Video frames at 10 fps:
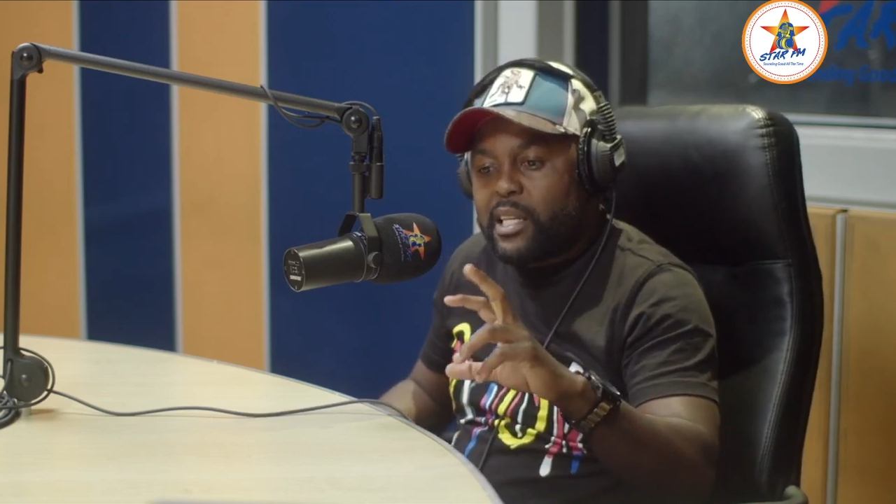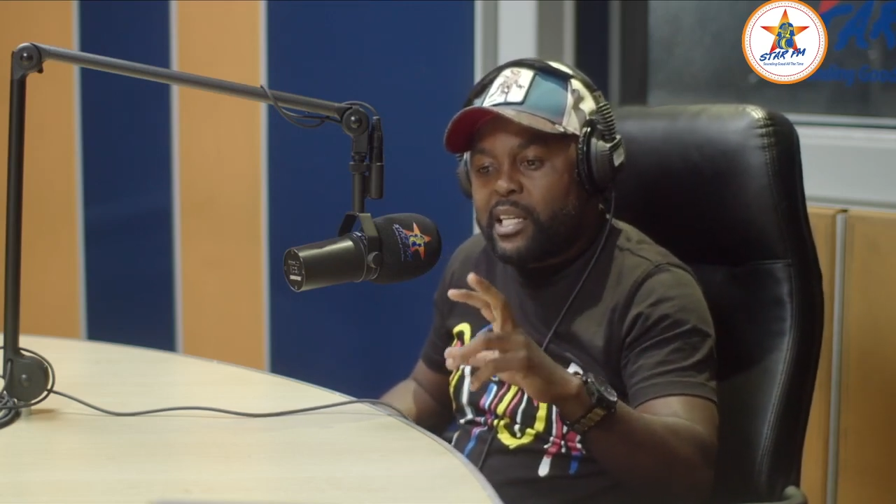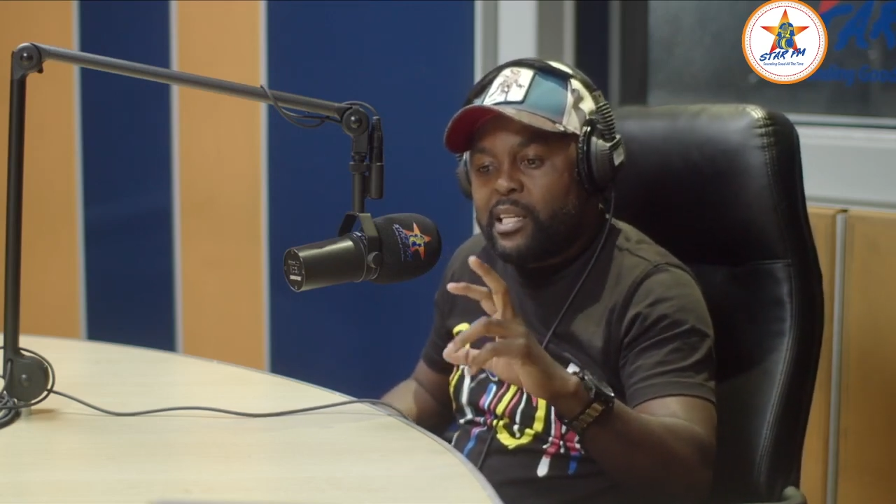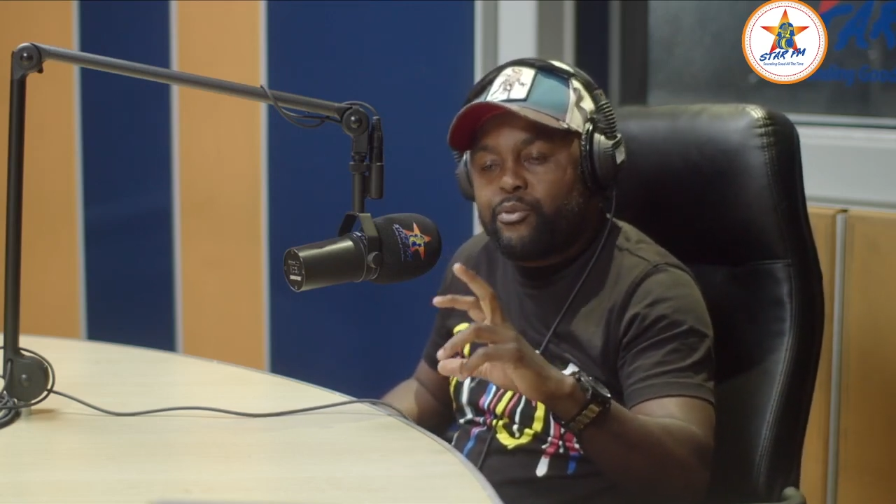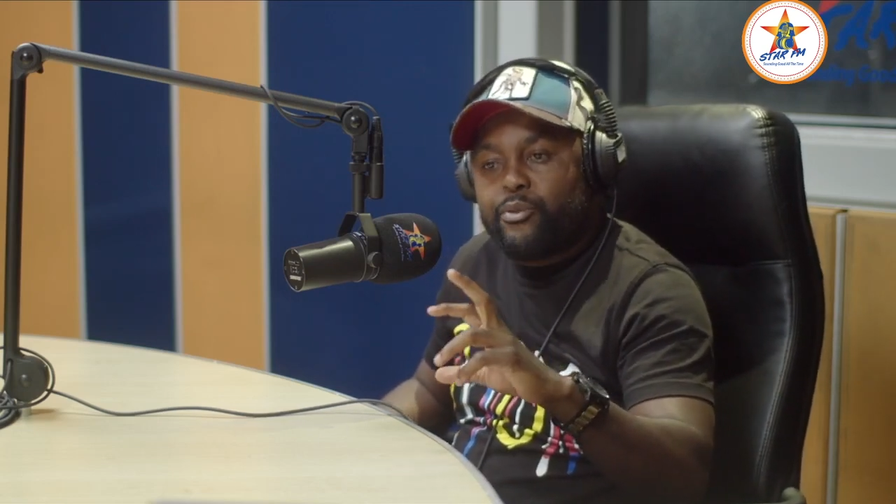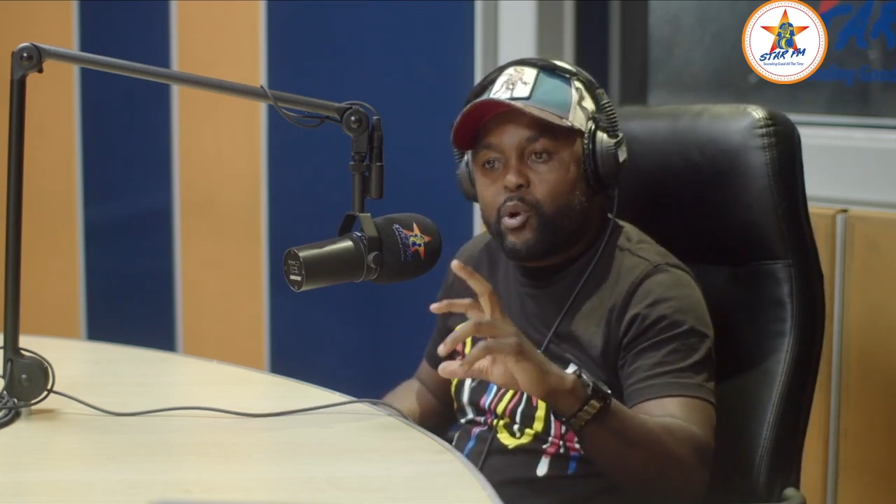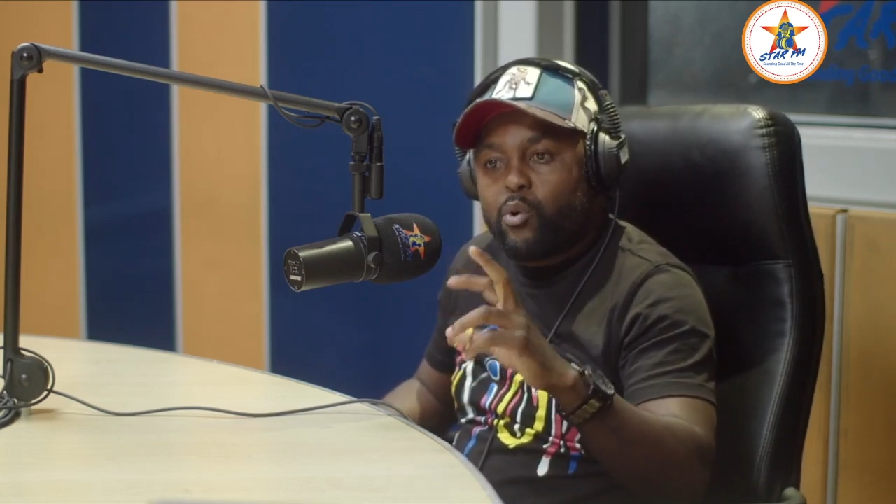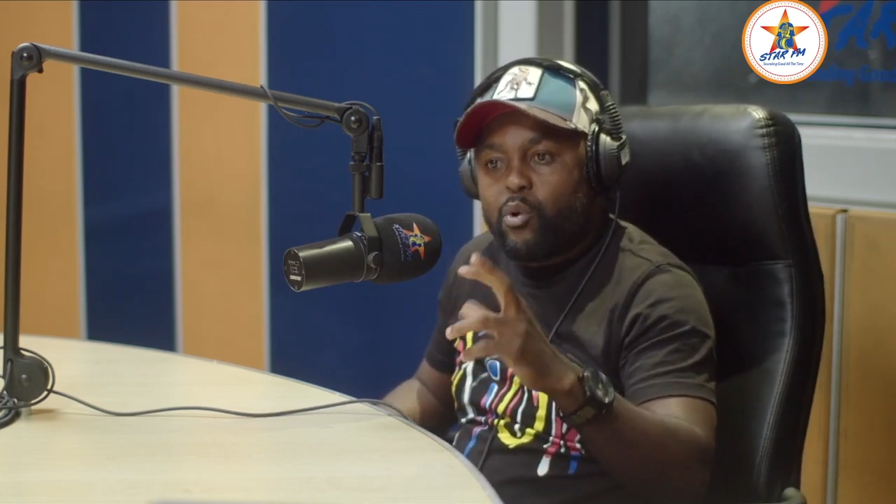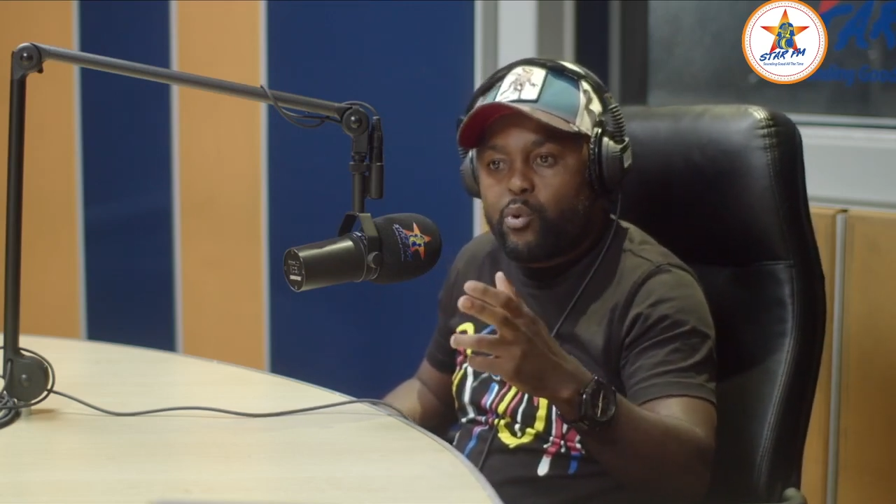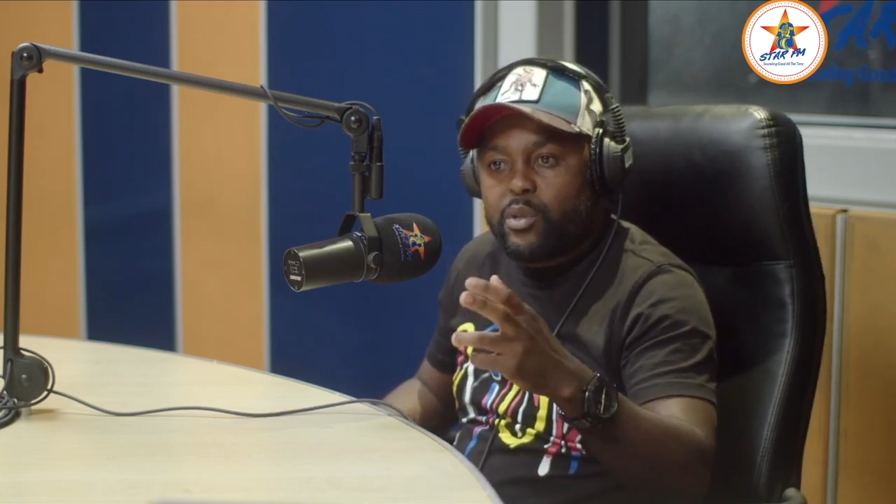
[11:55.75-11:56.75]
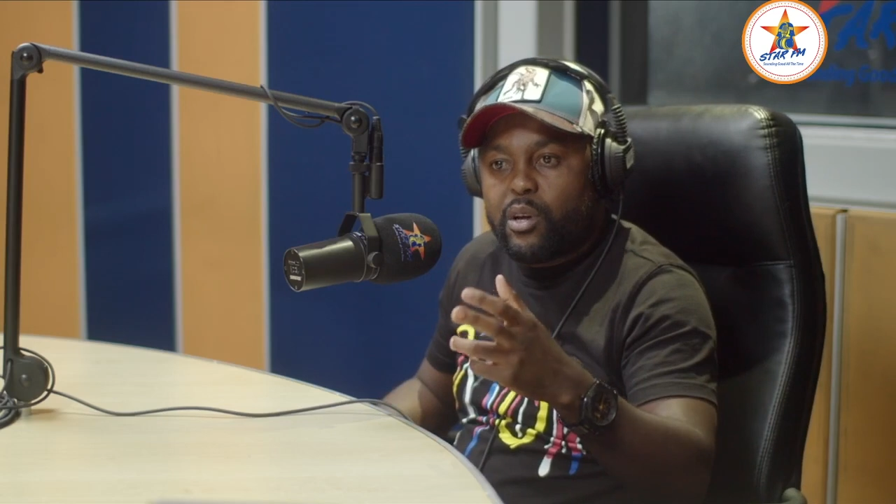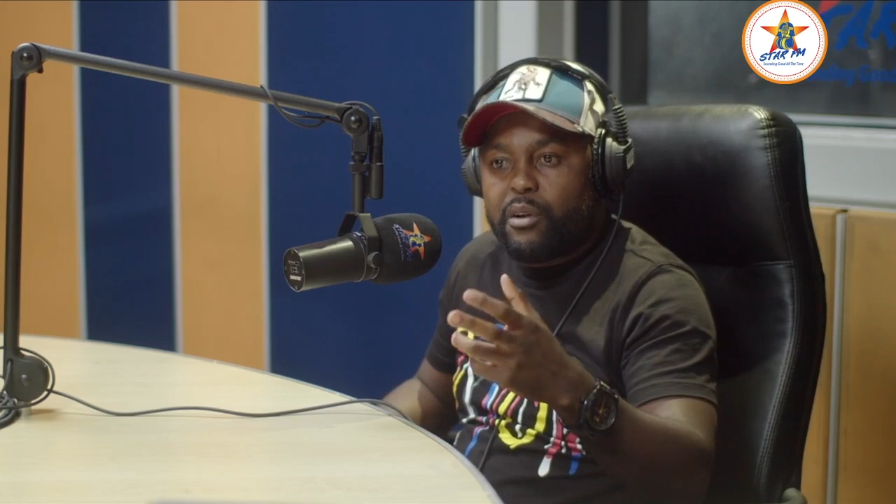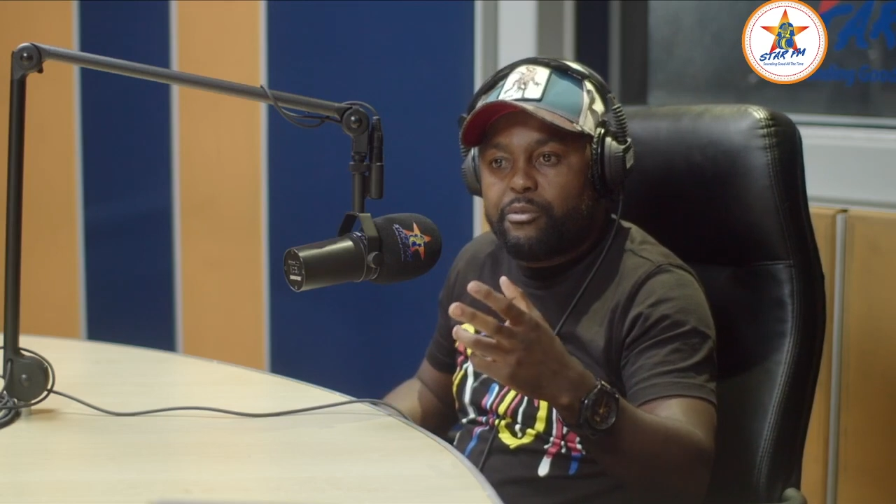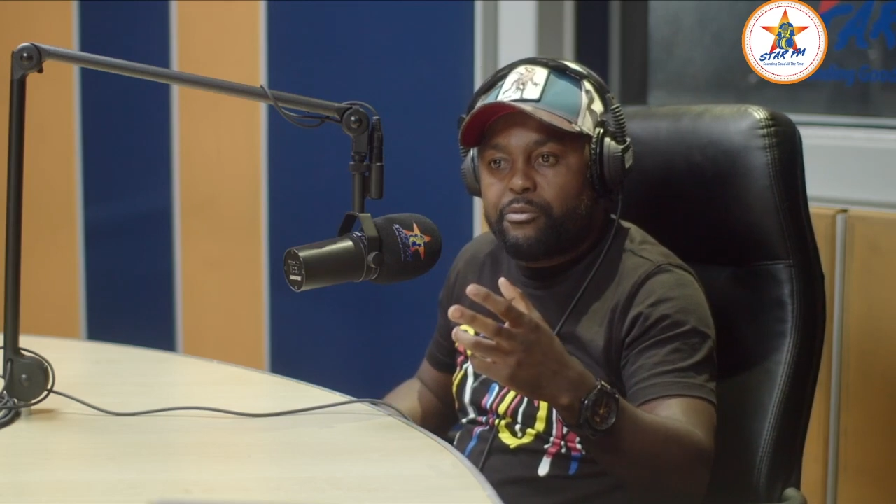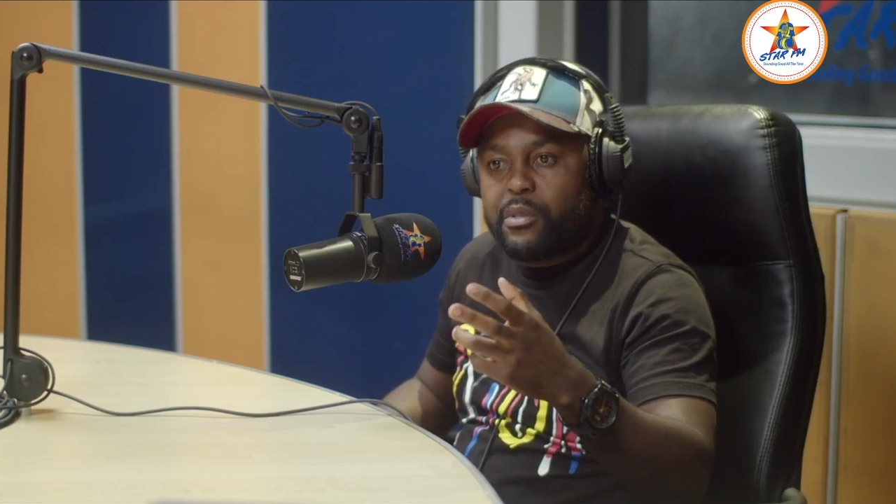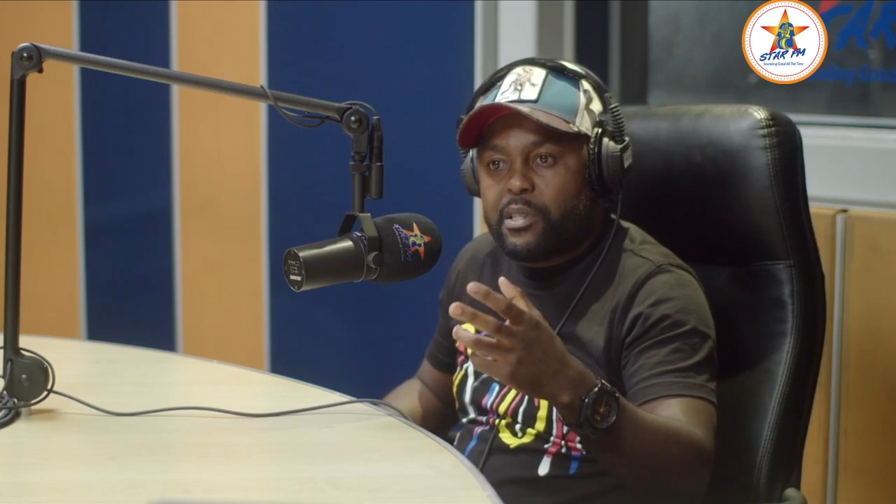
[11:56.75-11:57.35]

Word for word: the need for growth of